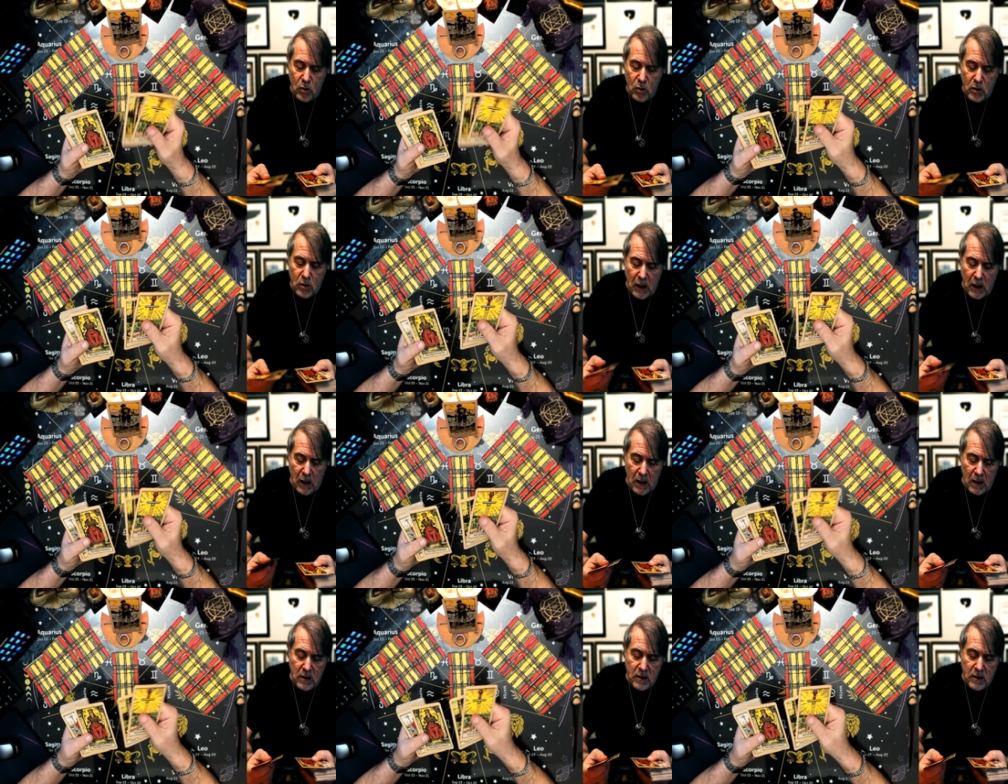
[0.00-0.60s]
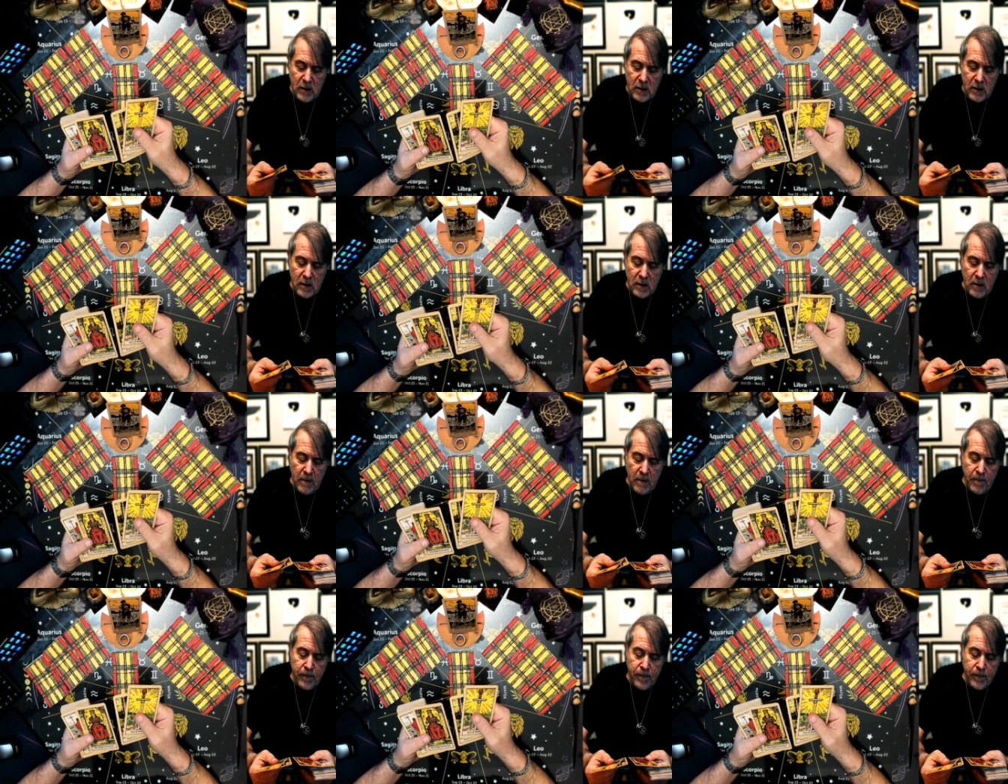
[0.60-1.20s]
cards,
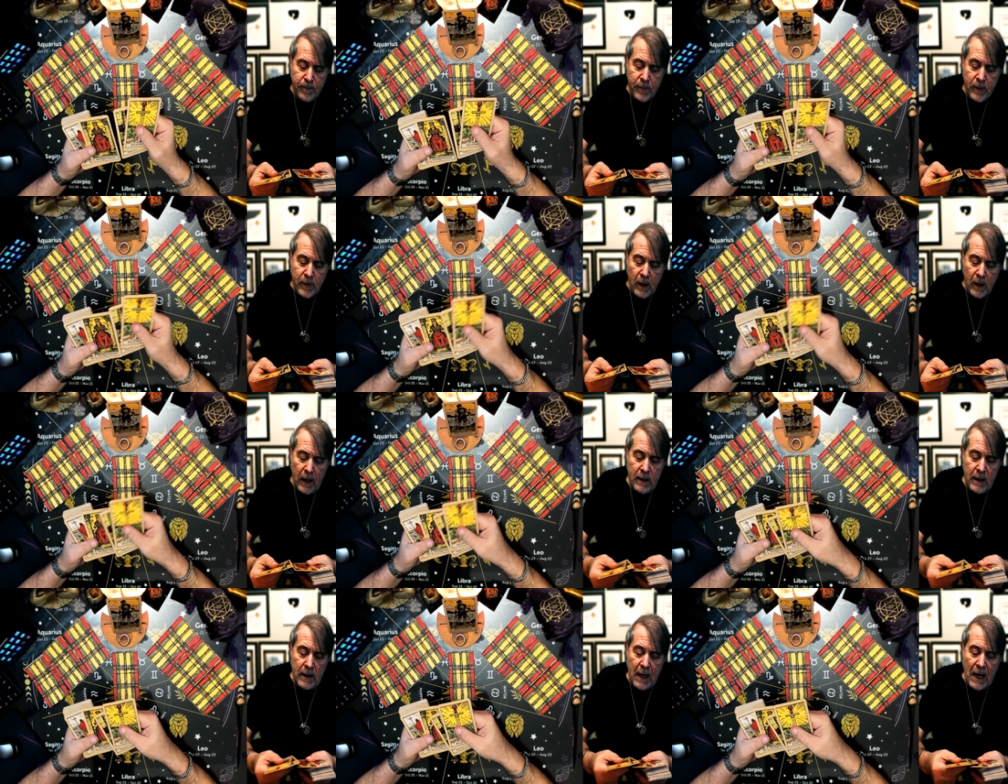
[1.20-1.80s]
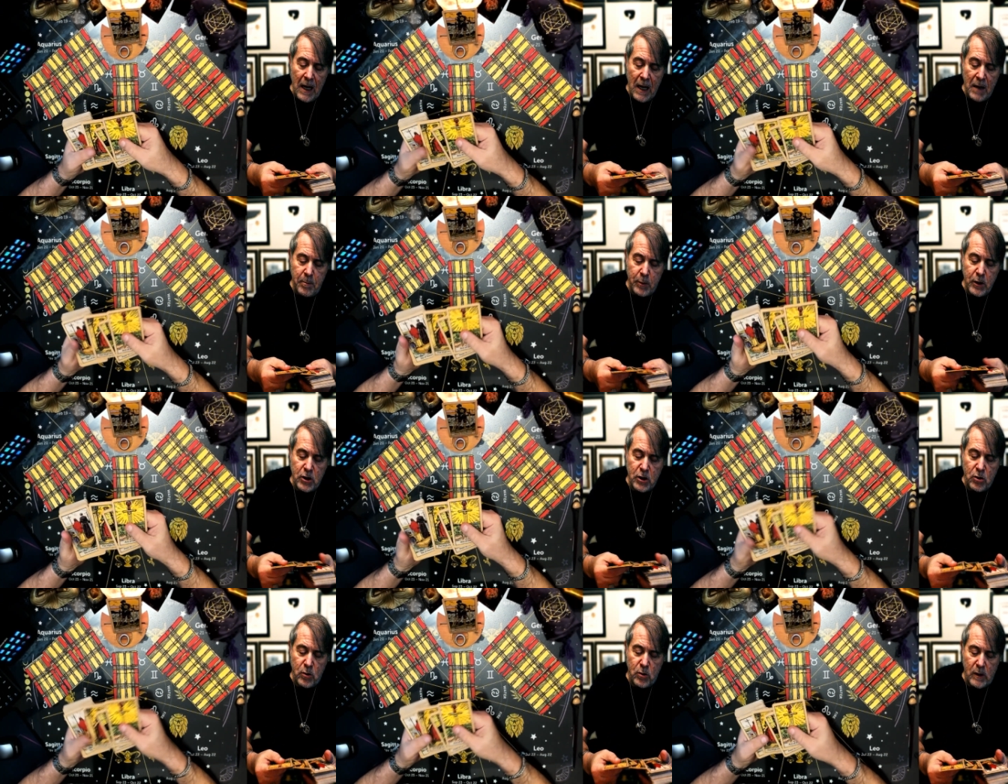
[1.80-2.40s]
and the High
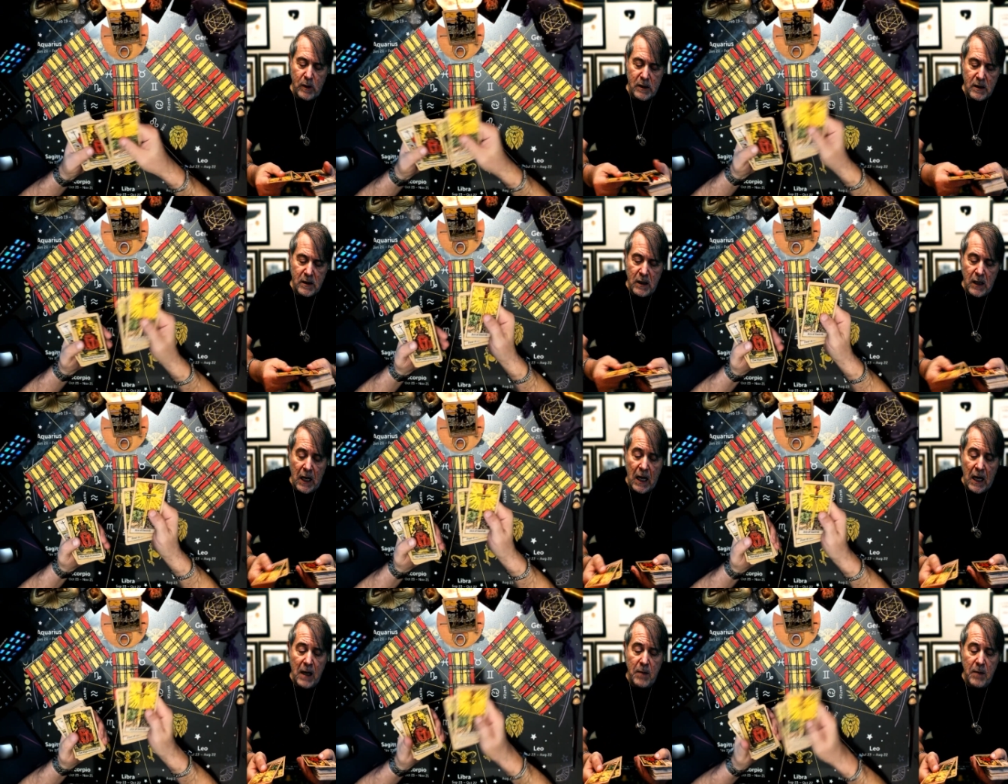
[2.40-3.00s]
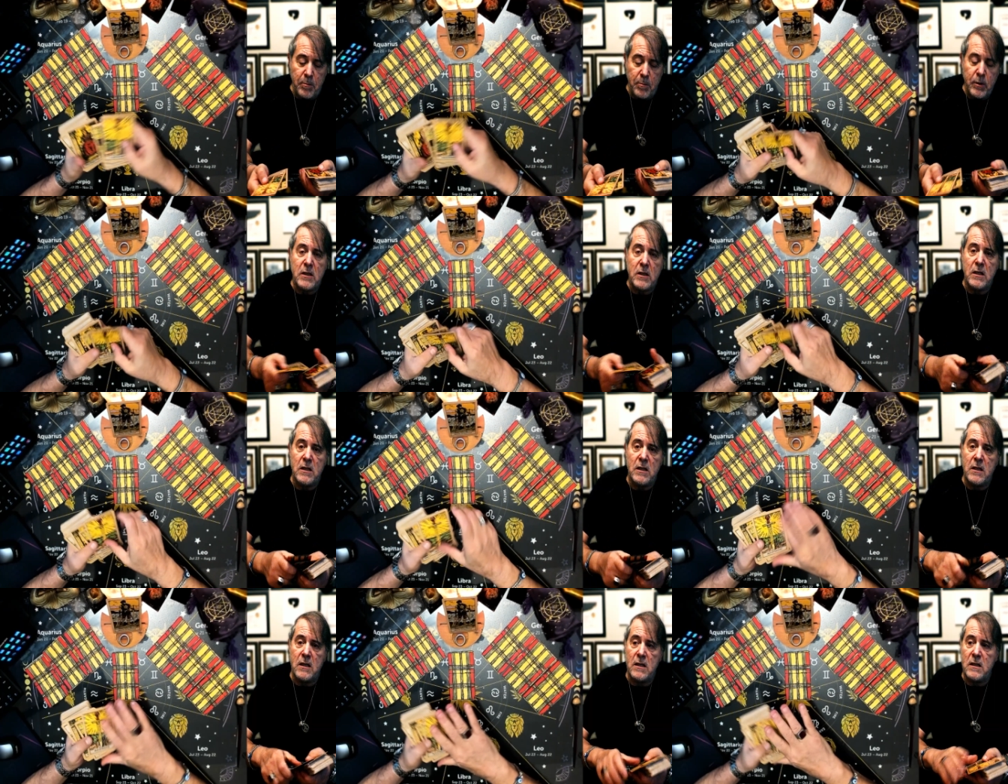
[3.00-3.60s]
Priestess. The High
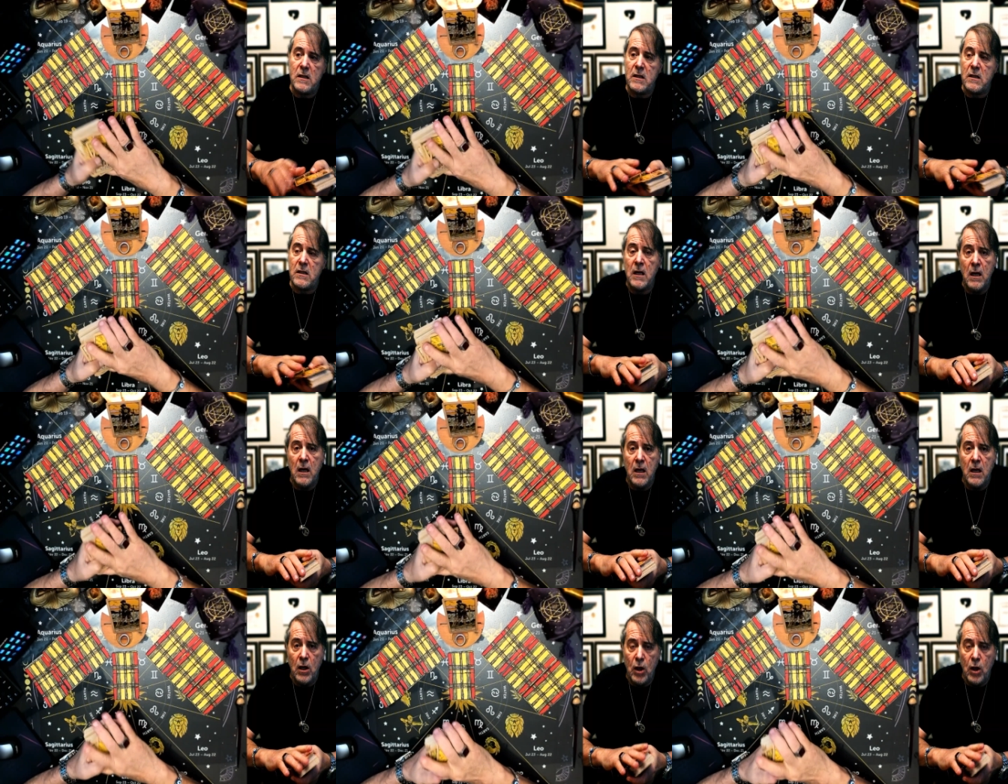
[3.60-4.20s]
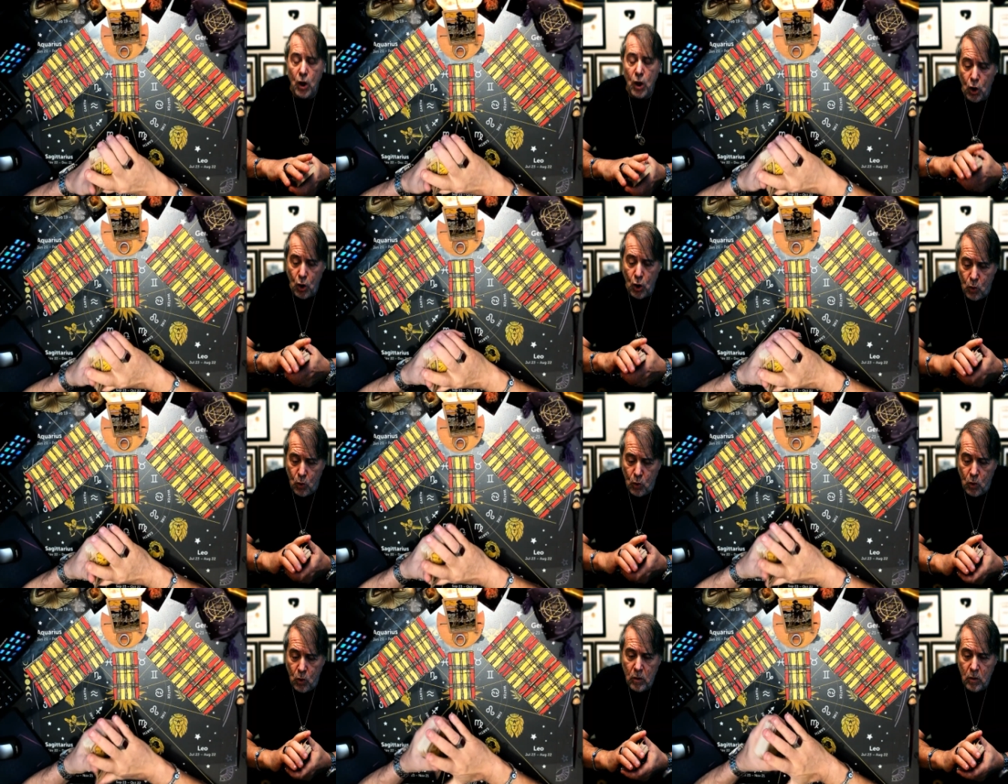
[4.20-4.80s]
Priestess is
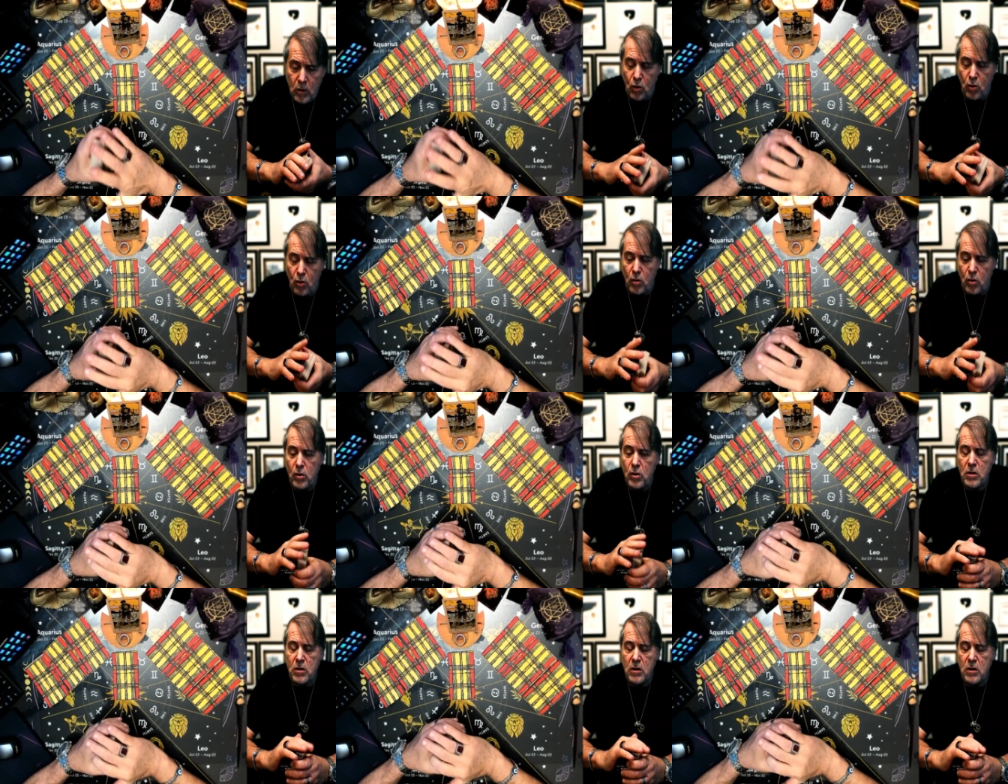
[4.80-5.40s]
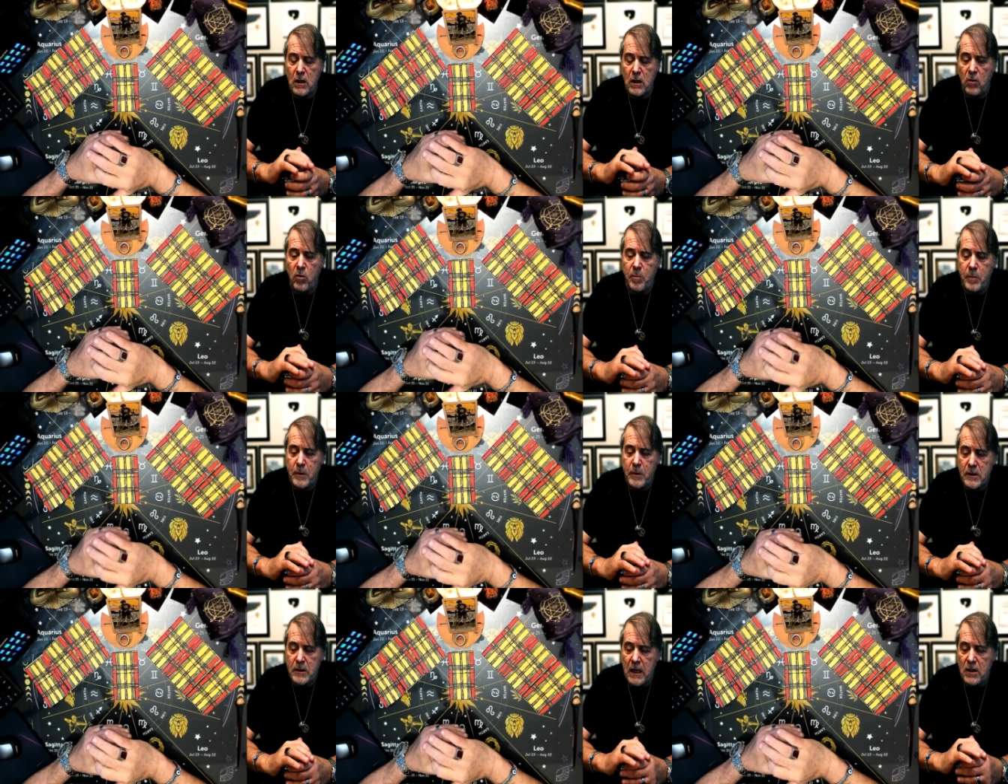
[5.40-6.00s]
you, Taurus, that
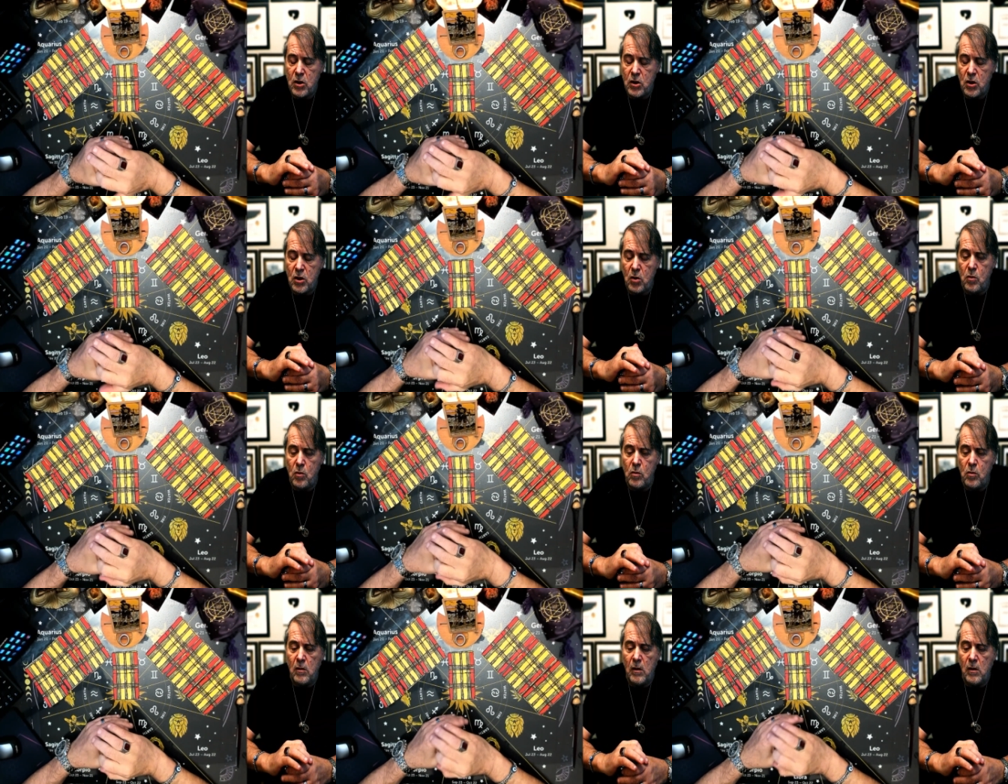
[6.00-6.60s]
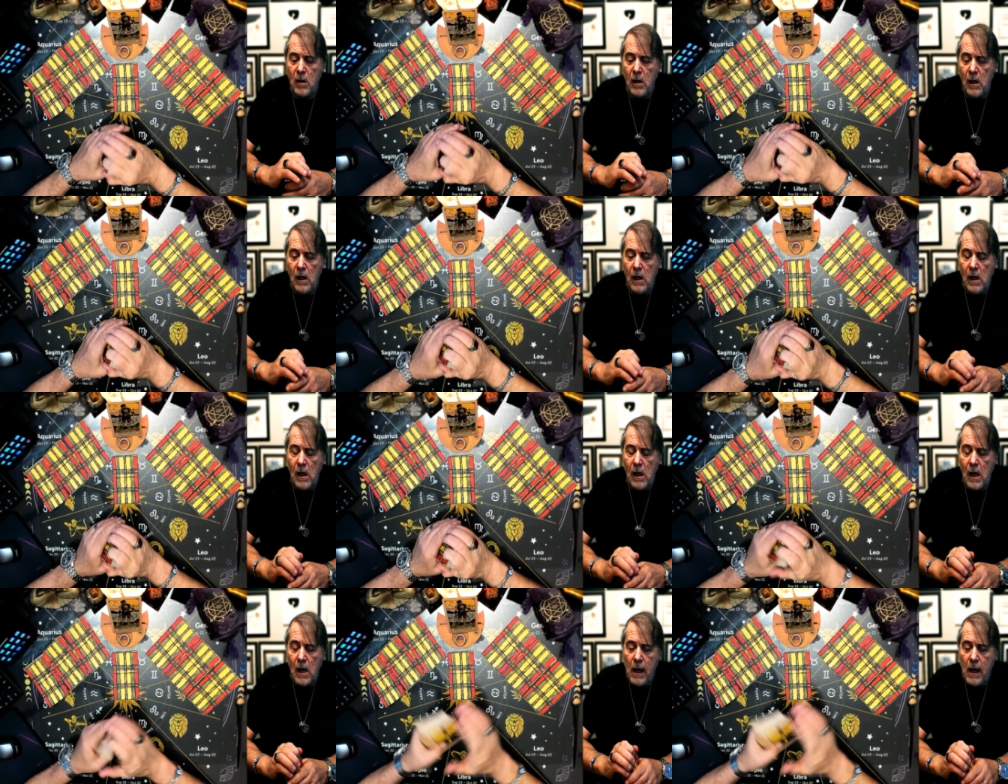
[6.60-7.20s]
represents you.
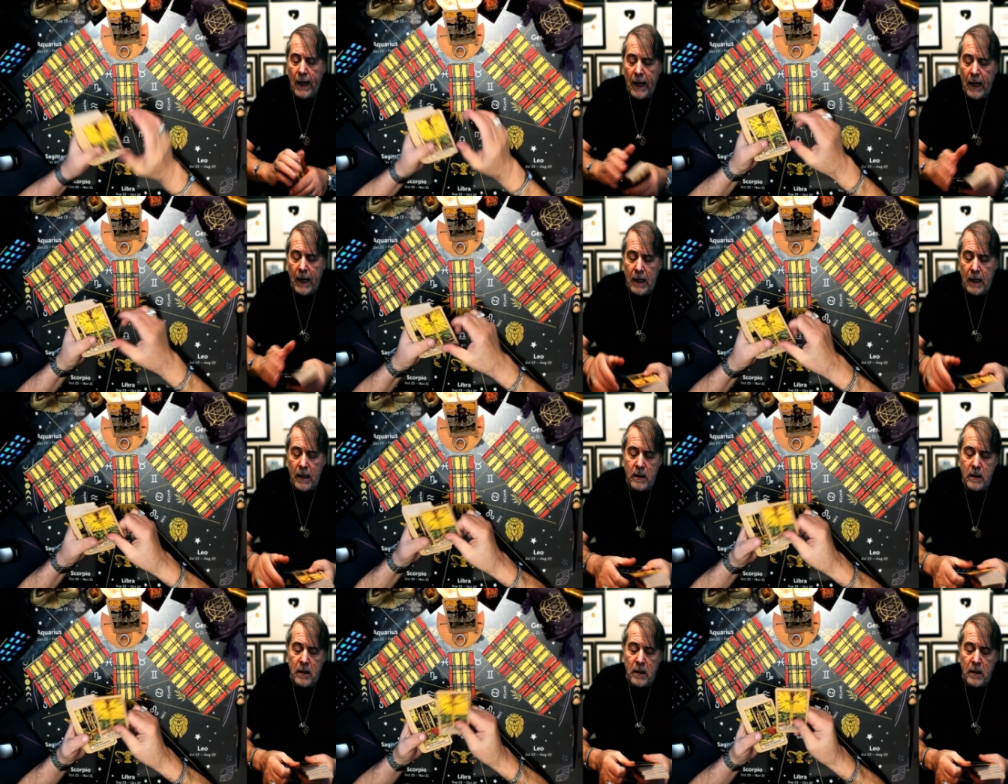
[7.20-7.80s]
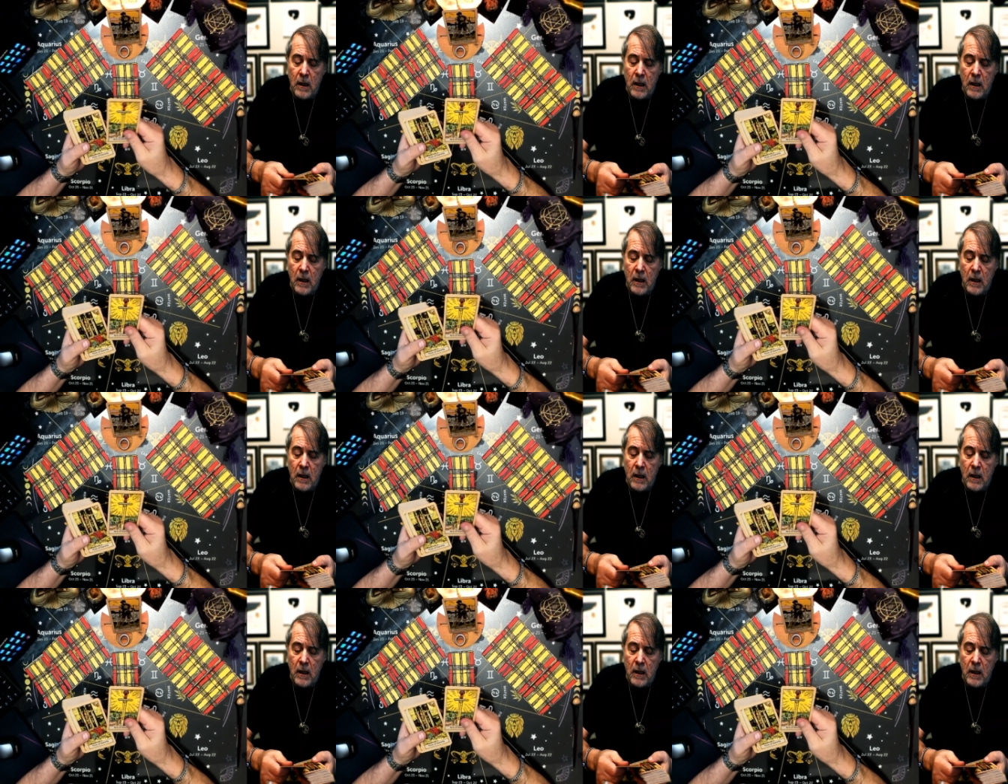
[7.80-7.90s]
And